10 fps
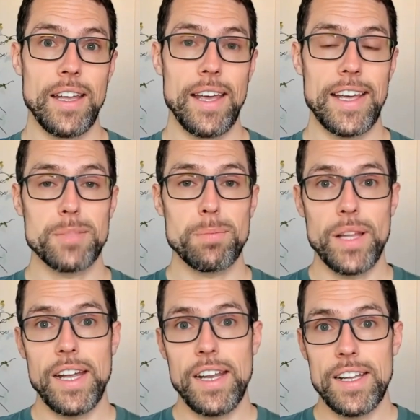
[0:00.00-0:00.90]

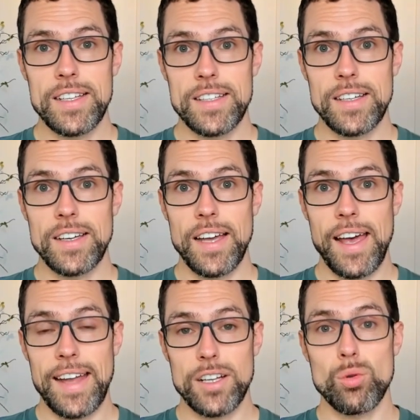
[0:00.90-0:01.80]
explain it
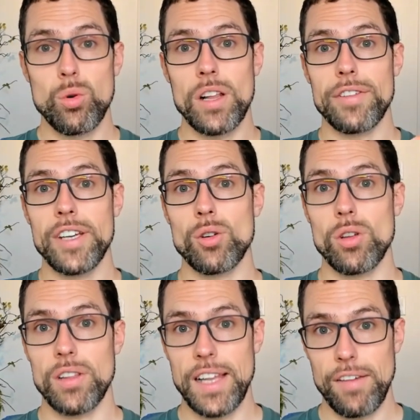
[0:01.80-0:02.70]
at a
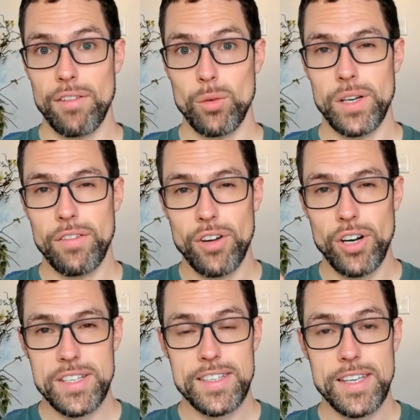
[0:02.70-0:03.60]
12-year-old level with a
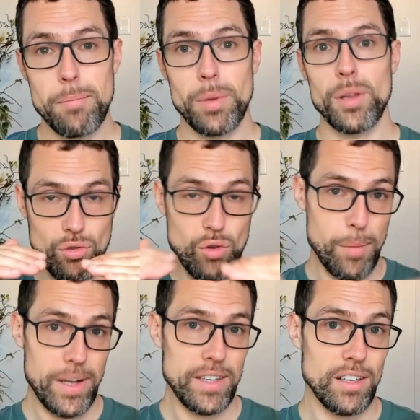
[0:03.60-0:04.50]
very simple
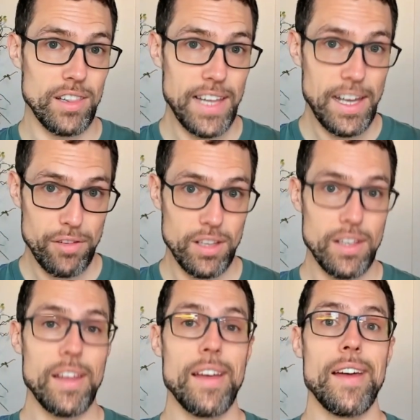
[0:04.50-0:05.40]
grammatical
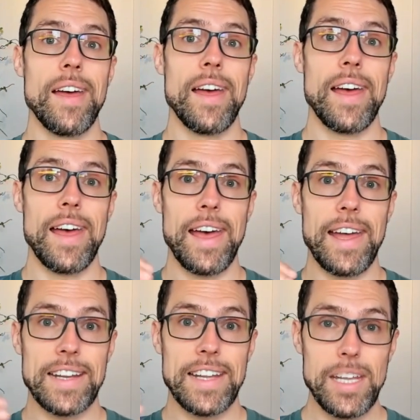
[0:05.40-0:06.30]
level,
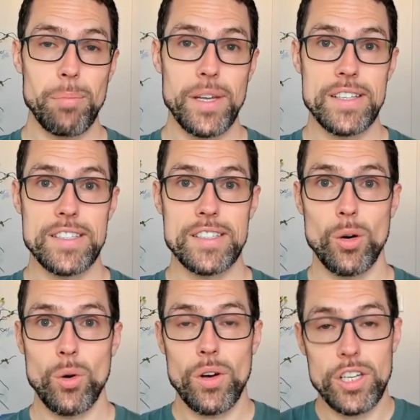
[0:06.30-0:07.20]
and keep it
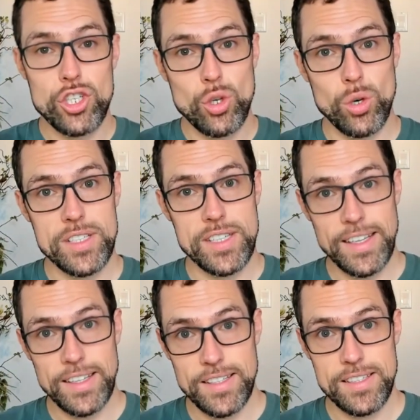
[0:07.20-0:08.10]
so in short
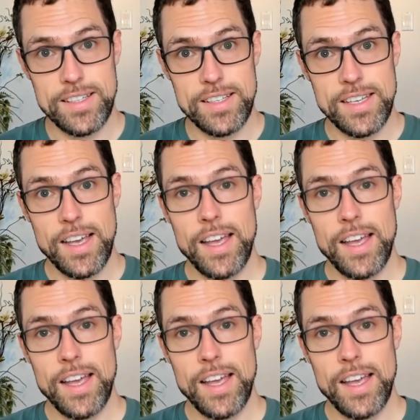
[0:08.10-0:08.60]
sentences.